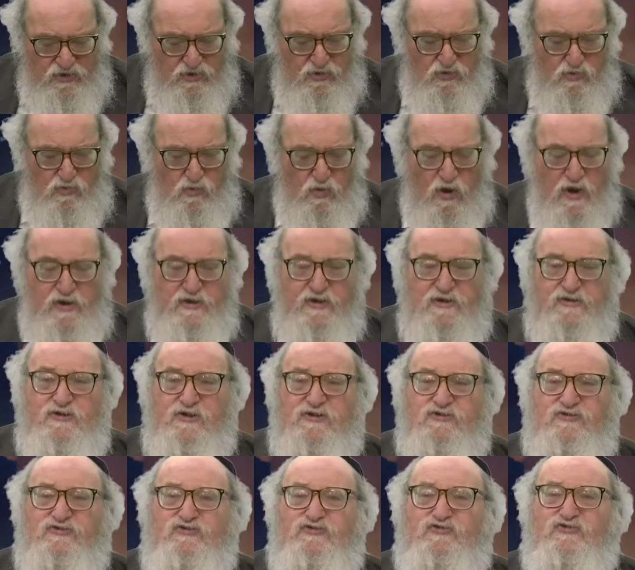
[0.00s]
You want to
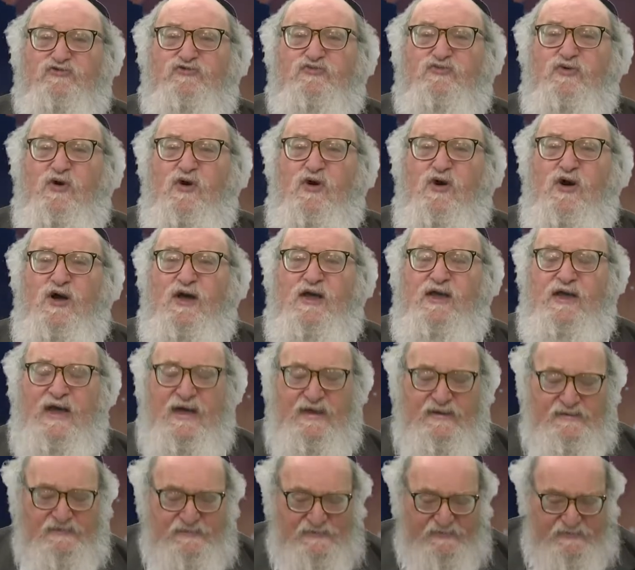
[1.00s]

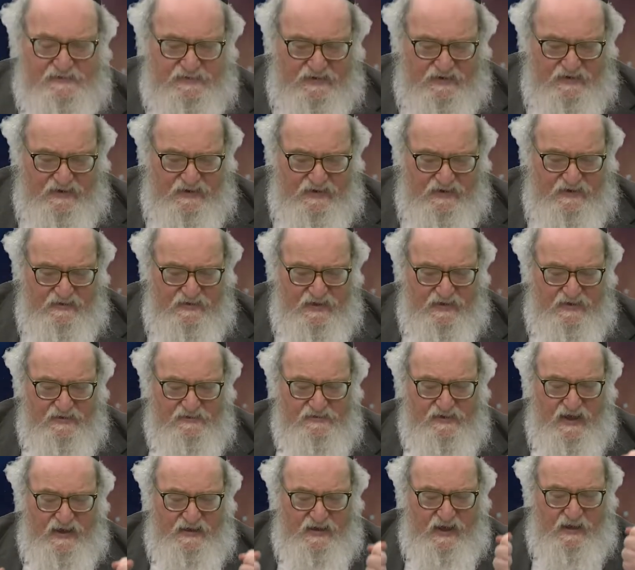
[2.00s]
destroy a city that
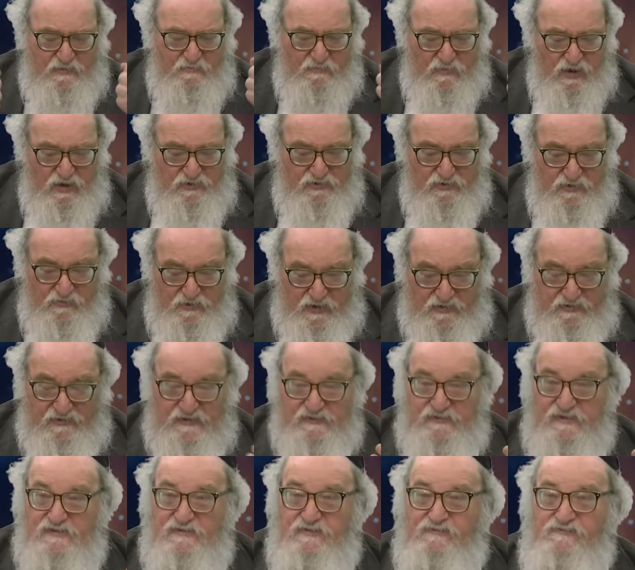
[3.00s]
is like a mother, right?
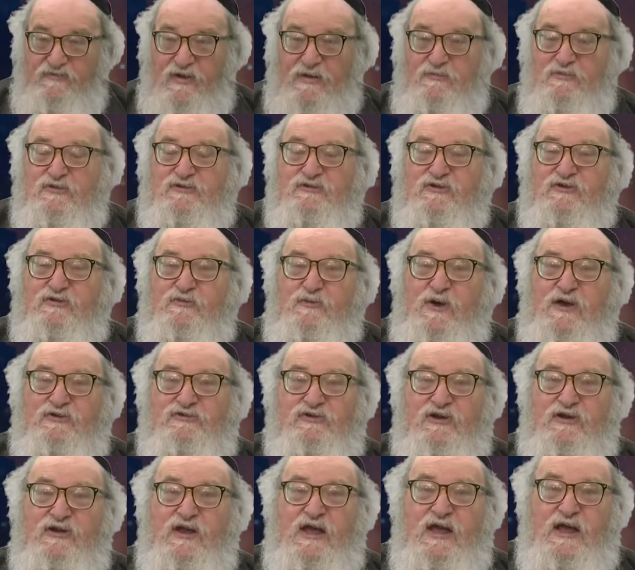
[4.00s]
This is a famous
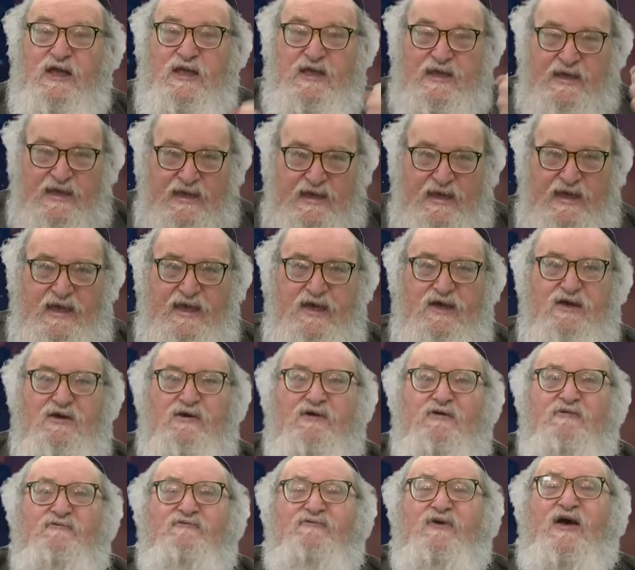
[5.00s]
expression.
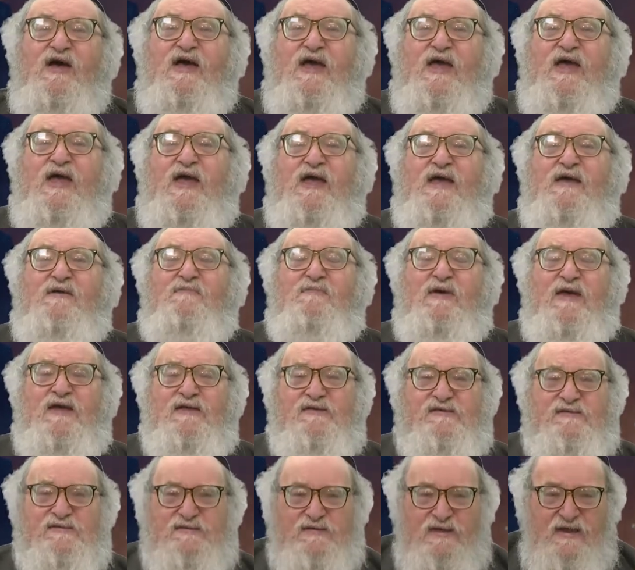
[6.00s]
Ir v'hem,
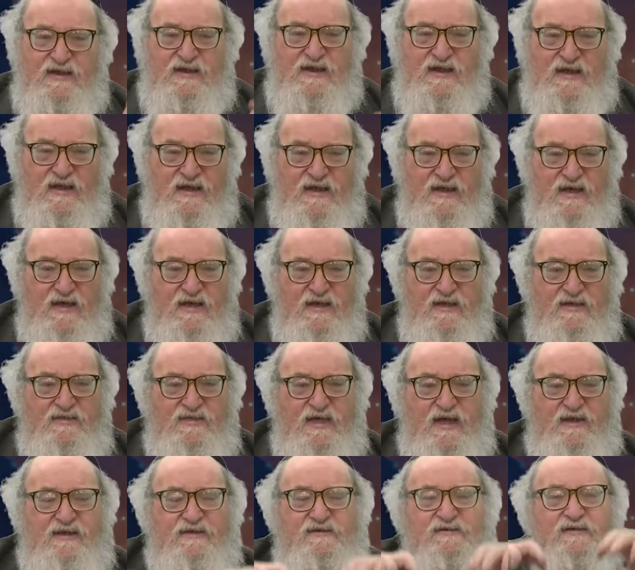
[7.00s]
a city
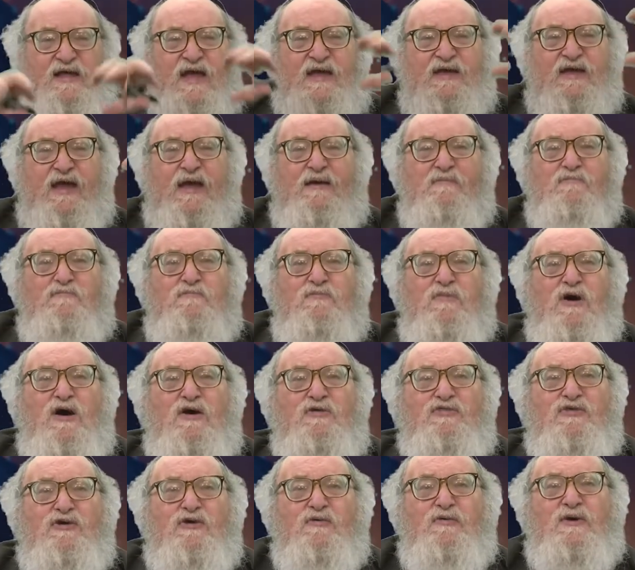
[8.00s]
that is like a
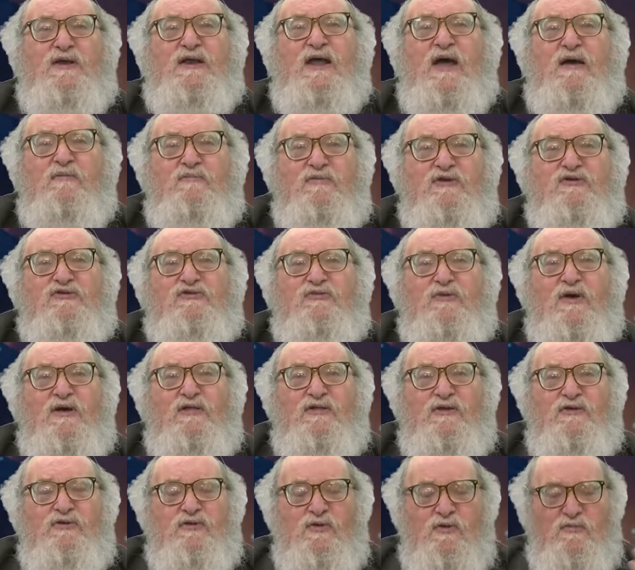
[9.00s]
mother in Am
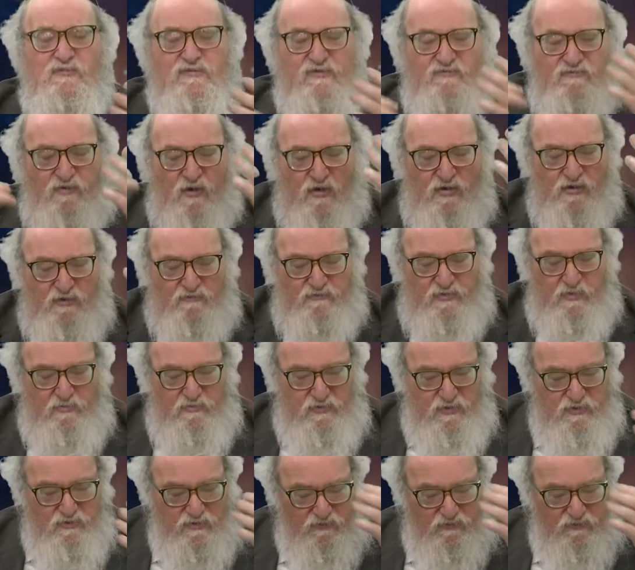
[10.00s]
Yisrael in terms of all of the